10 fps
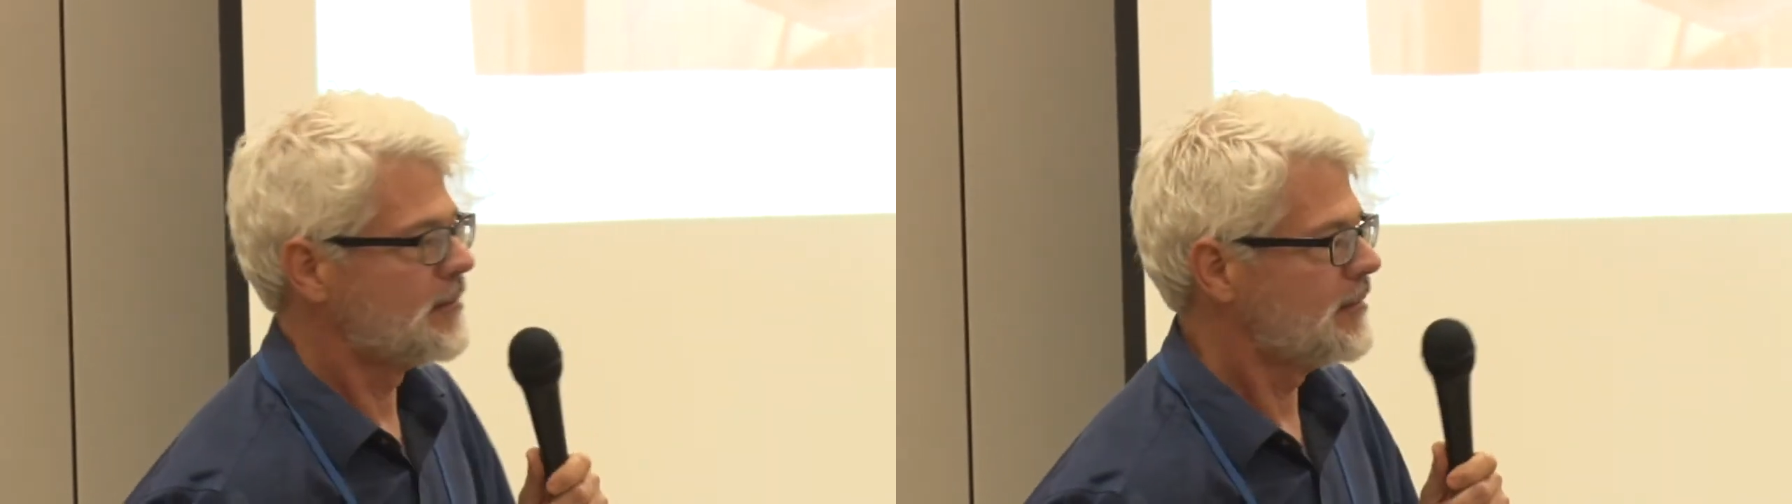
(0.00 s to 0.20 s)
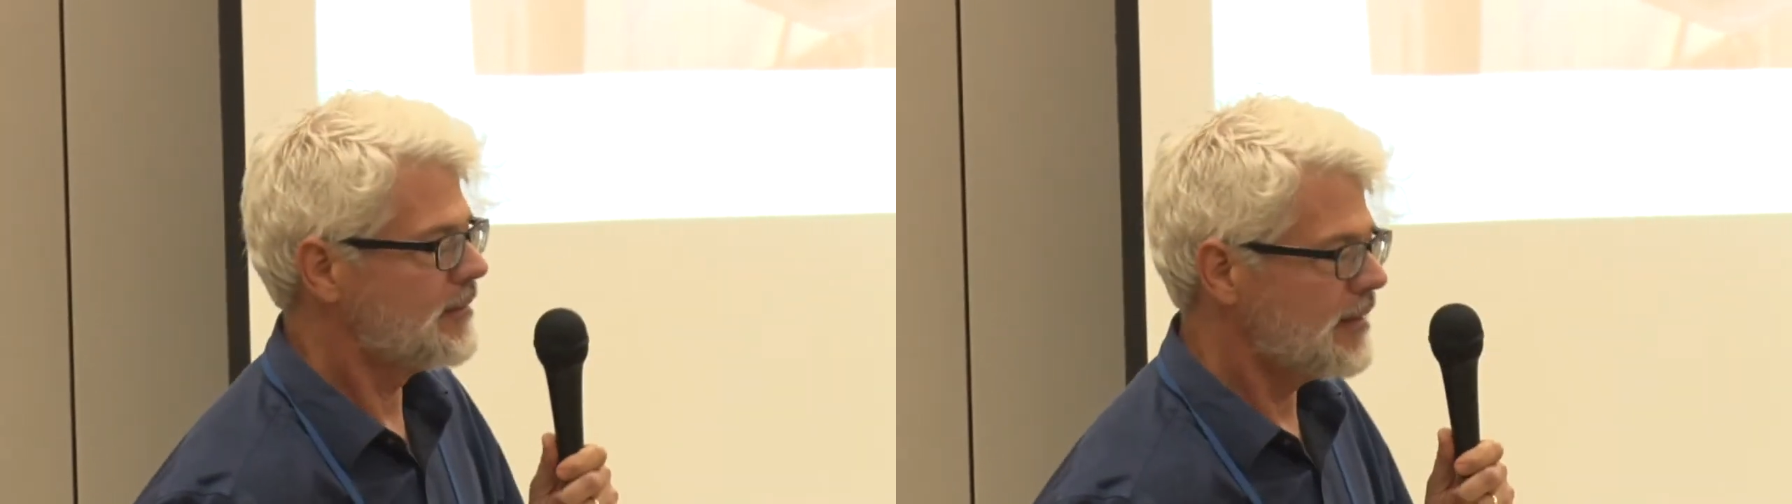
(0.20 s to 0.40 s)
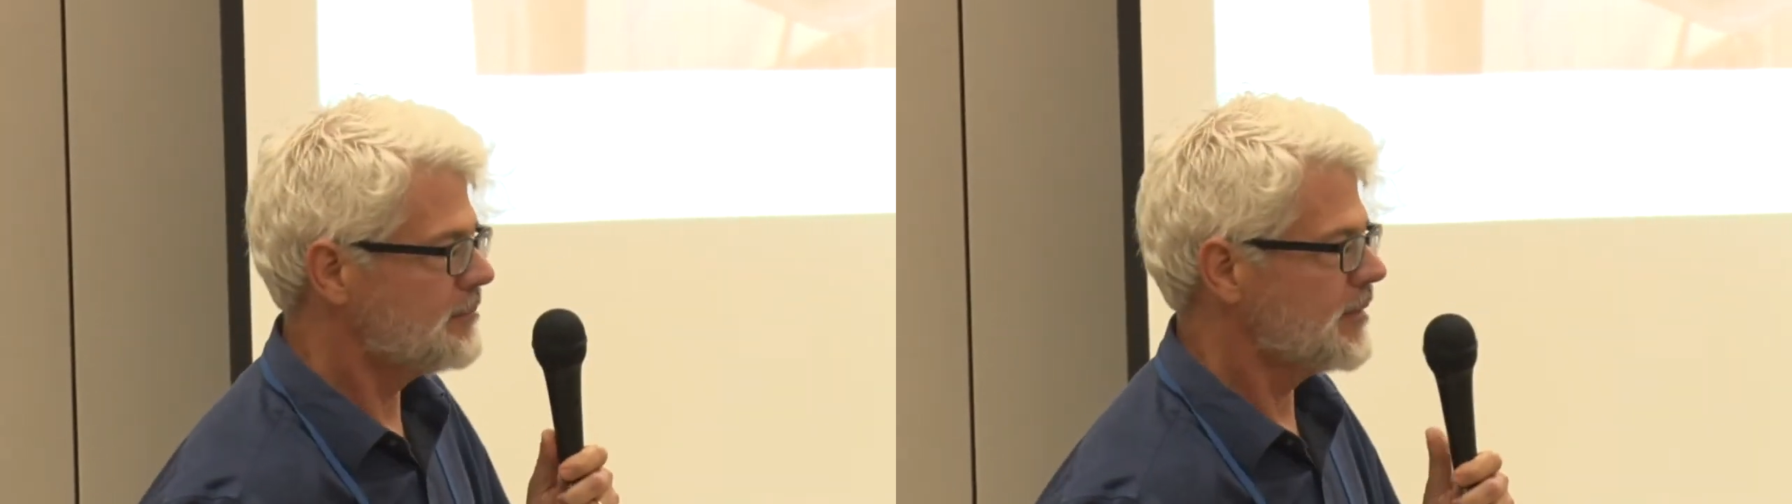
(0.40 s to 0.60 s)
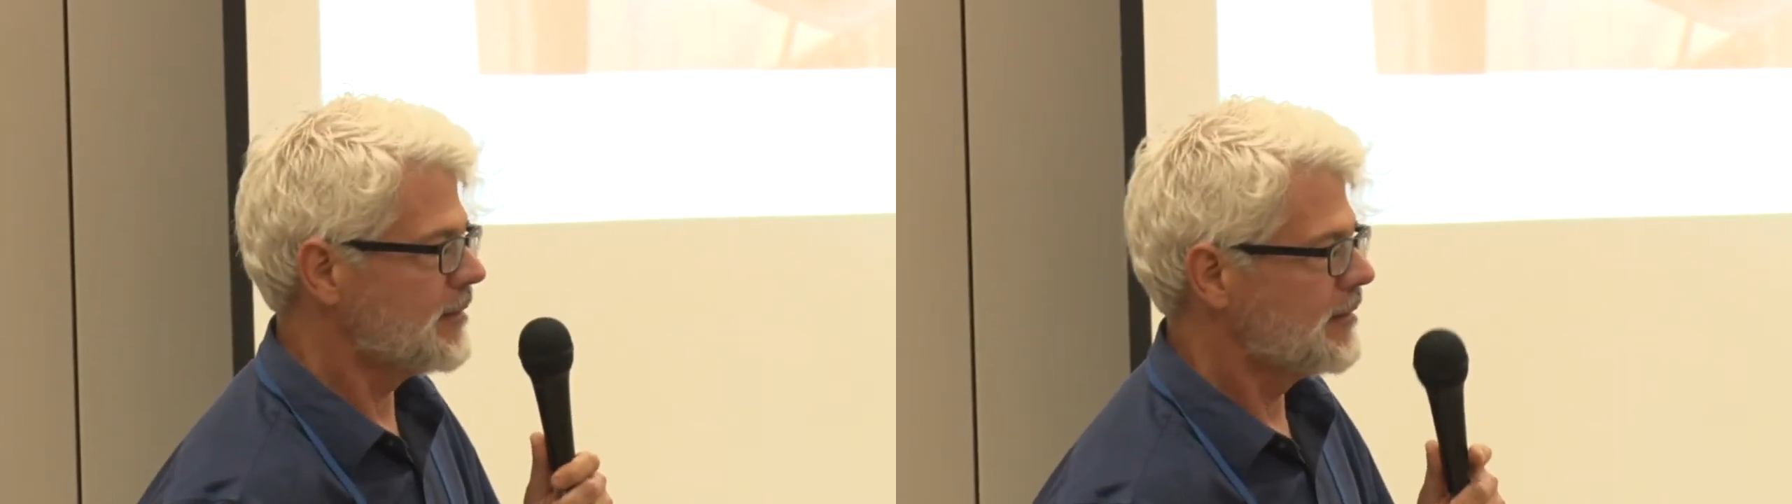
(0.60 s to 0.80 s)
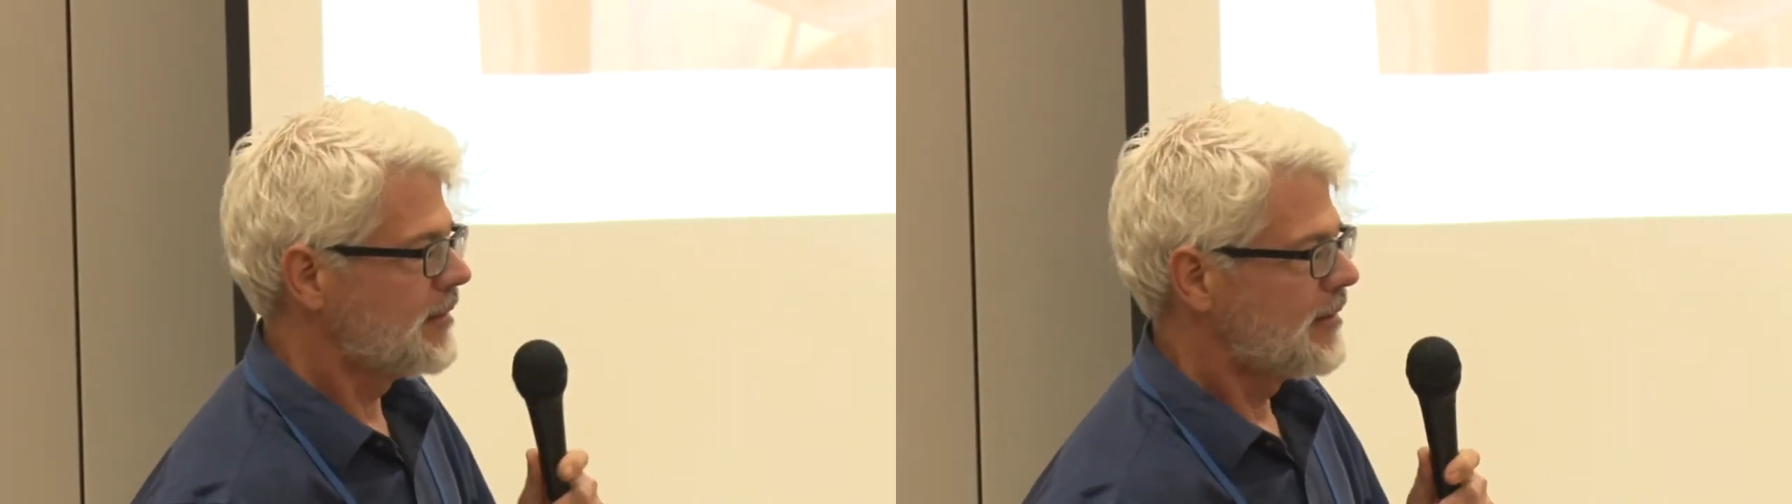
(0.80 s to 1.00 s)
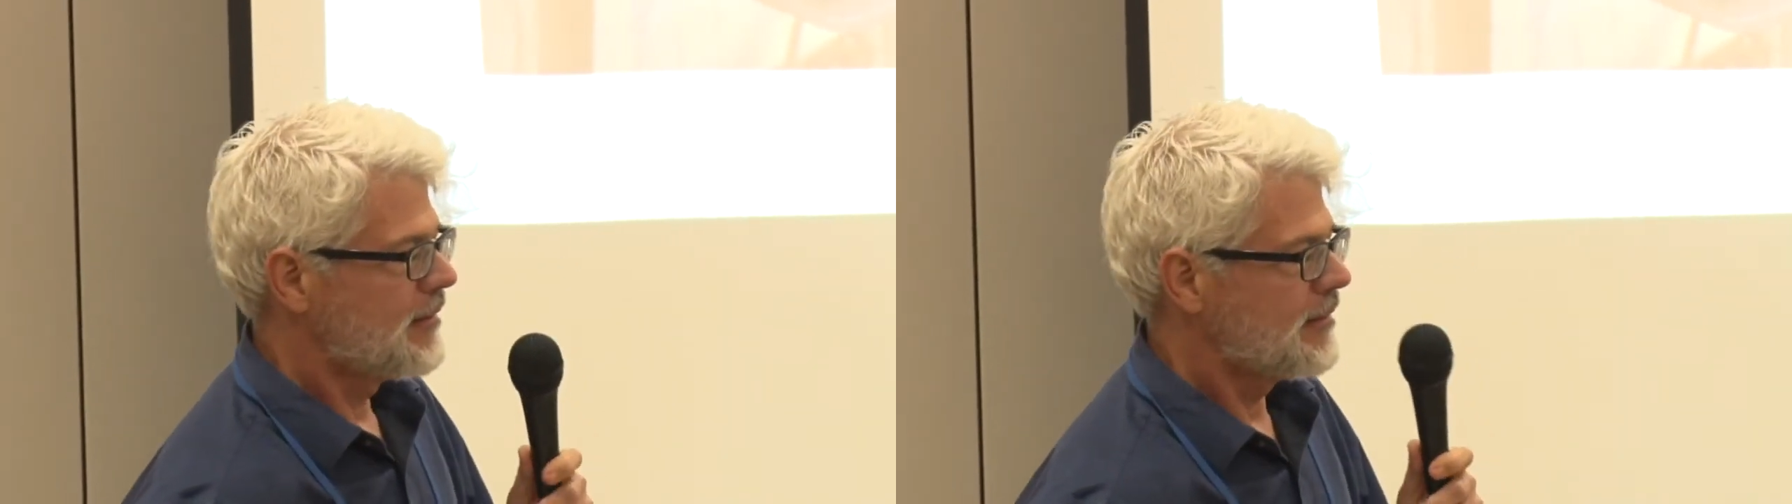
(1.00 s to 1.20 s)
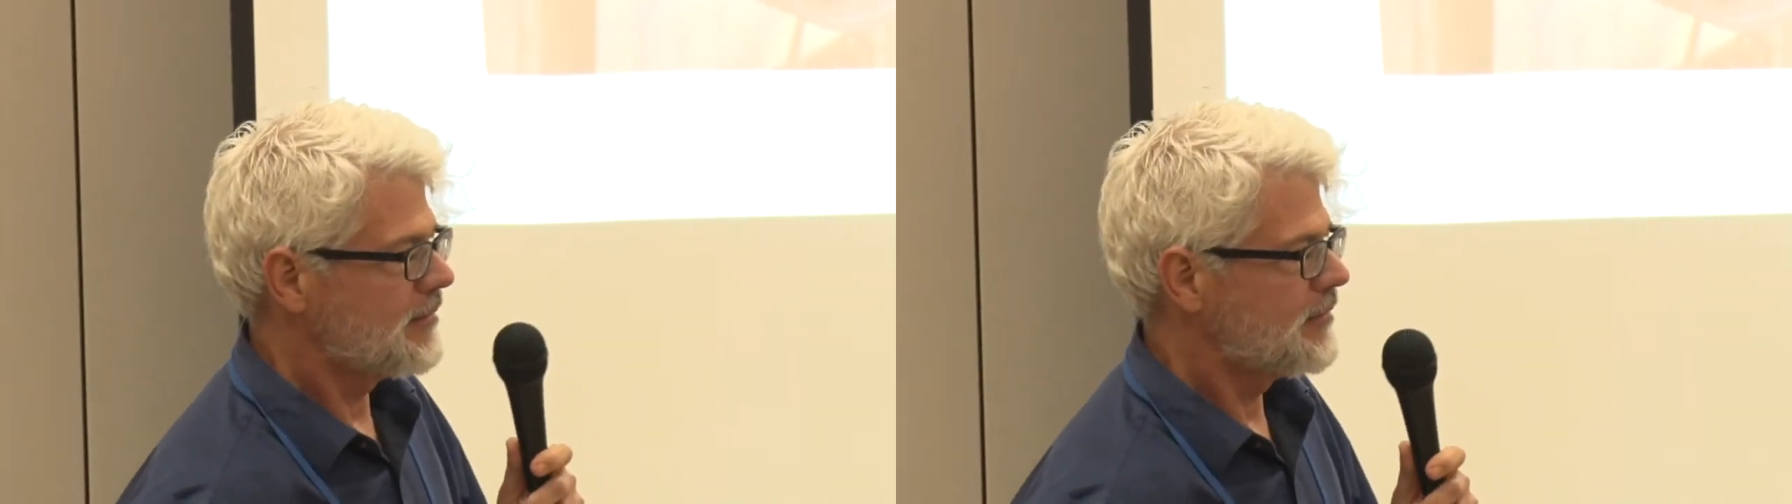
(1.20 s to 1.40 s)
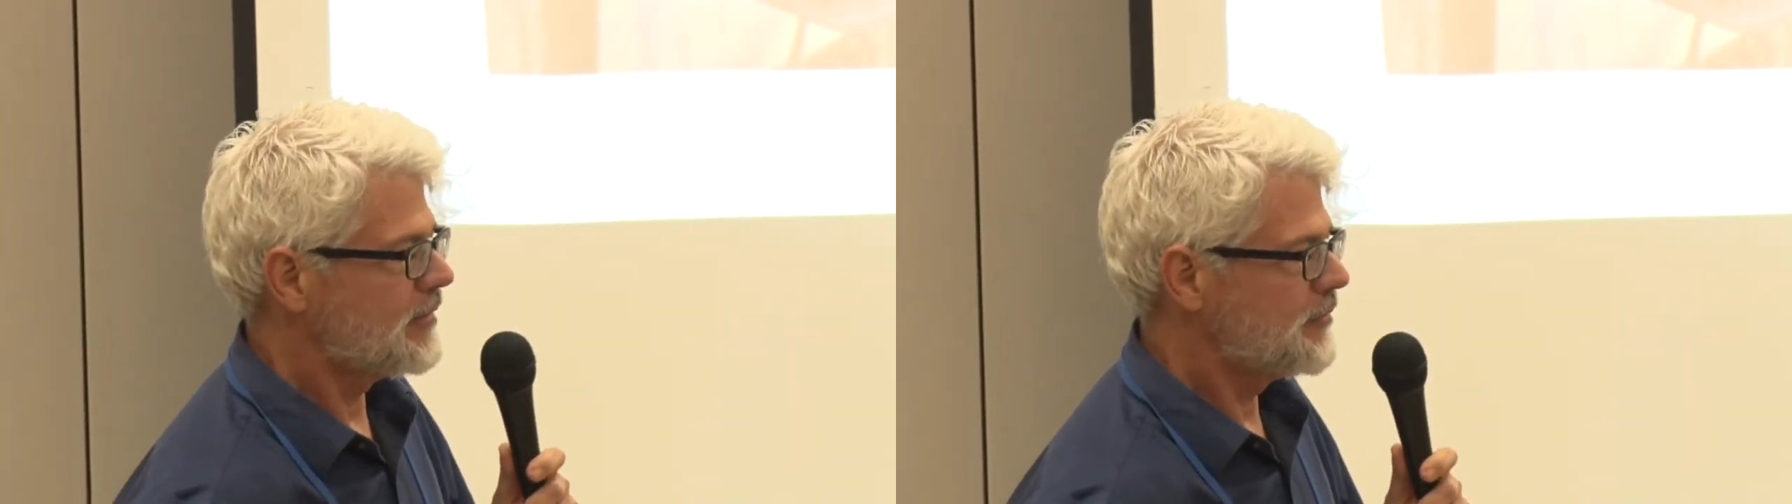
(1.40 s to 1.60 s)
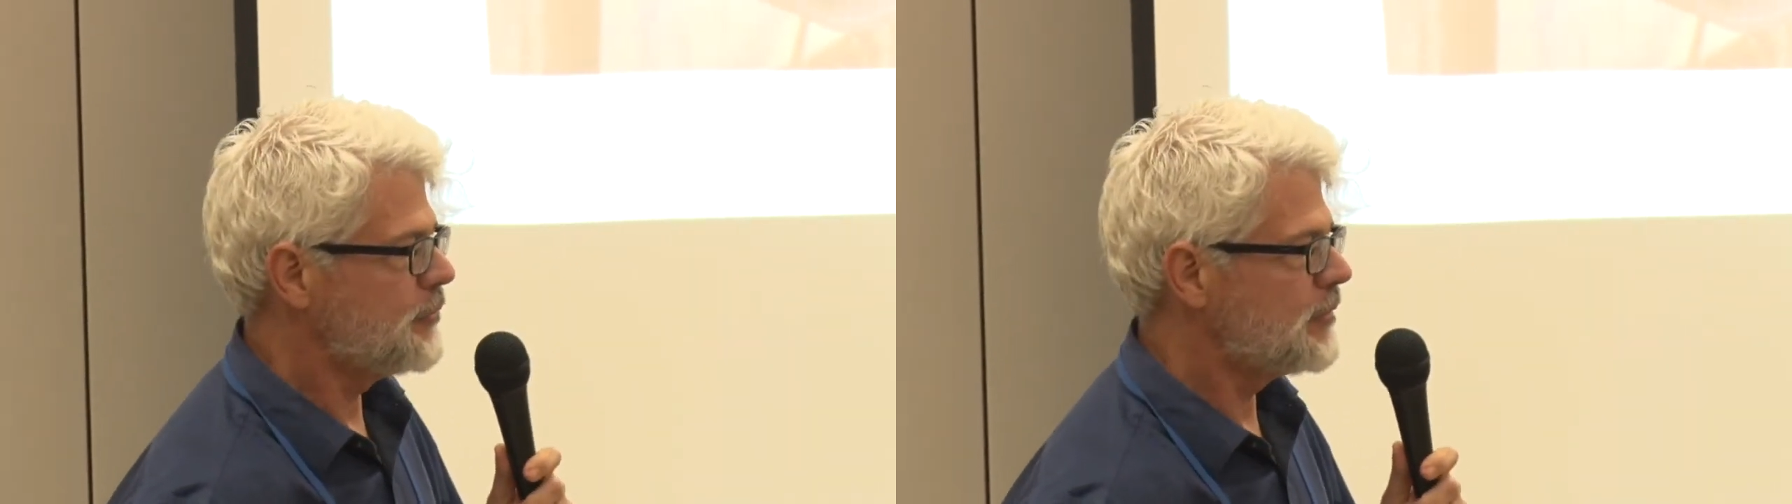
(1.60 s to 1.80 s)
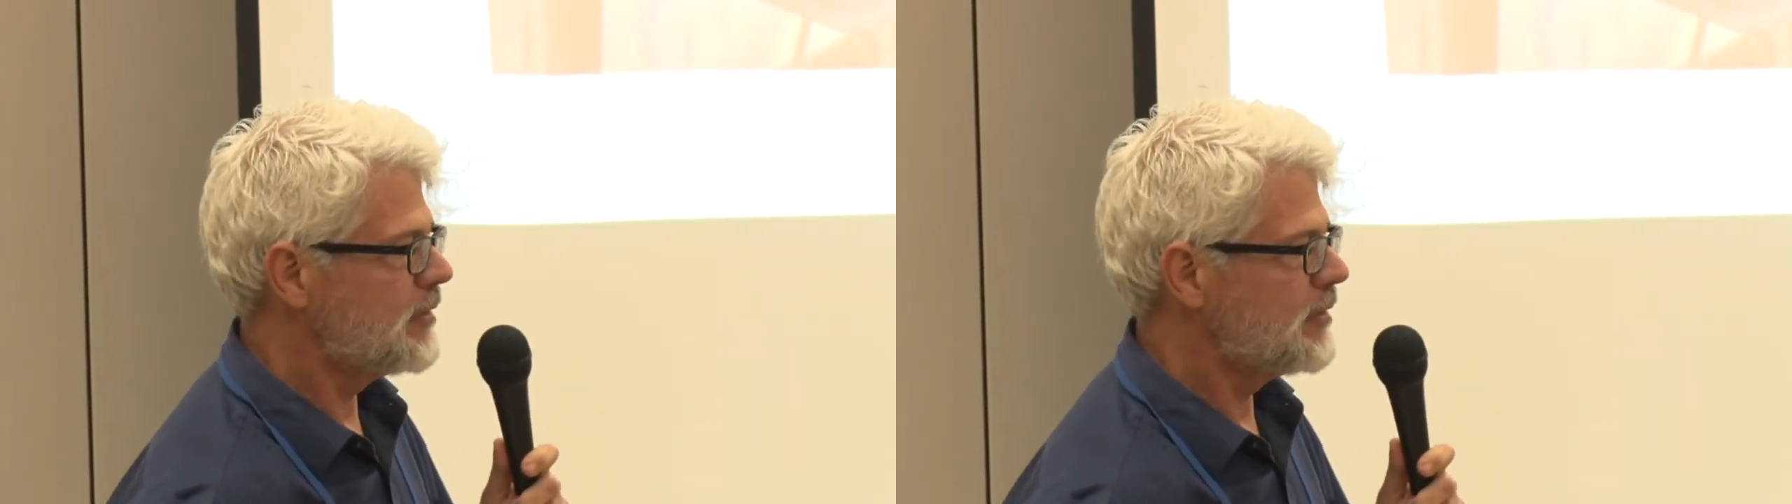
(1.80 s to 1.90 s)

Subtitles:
number. It's too